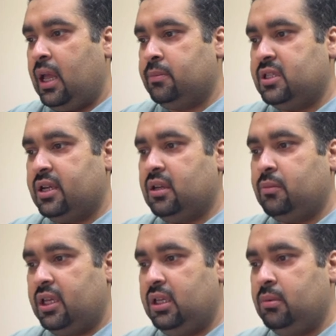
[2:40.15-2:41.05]
I'm
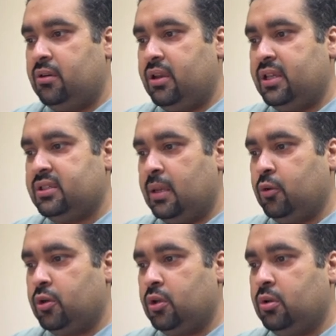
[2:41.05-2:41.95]
selecting my email address. I'm
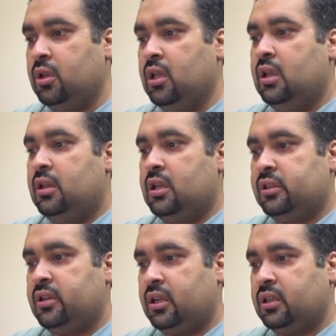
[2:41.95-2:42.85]
going to
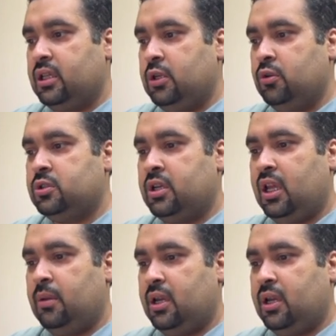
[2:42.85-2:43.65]
selecting the username,